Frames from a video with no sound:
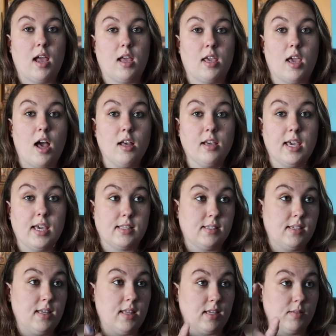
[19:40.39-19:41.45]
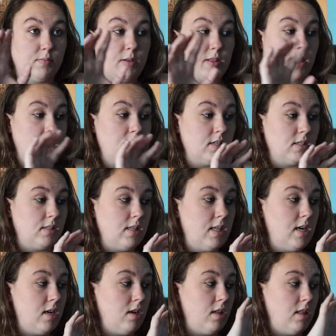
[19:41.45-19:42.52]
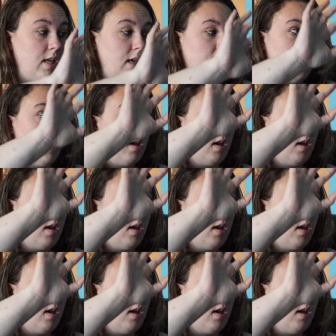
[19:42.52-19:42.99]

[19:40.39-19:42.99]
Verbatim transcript: y'all can't see this, but there's literally